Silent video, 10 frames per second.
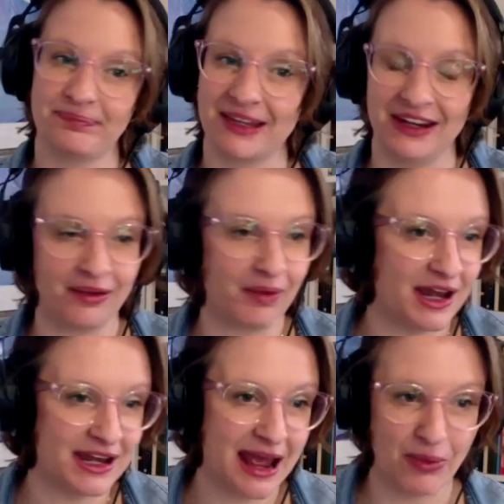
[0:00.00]
a
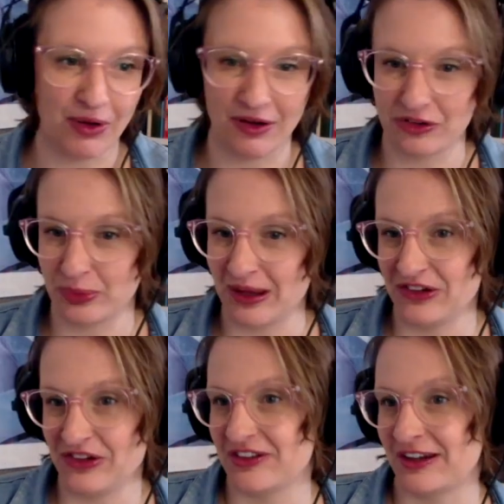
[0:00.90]
network
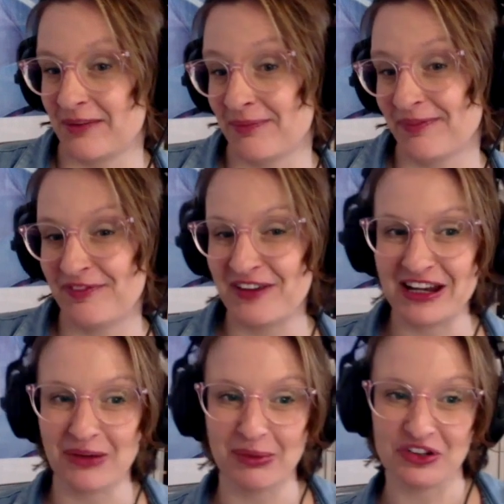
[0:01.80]
switch is going to fill
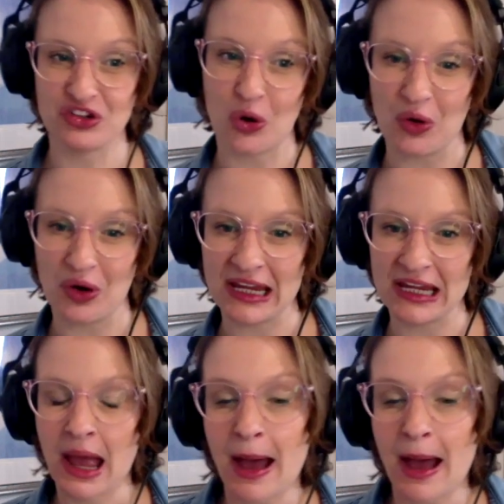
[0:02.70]
you with joy,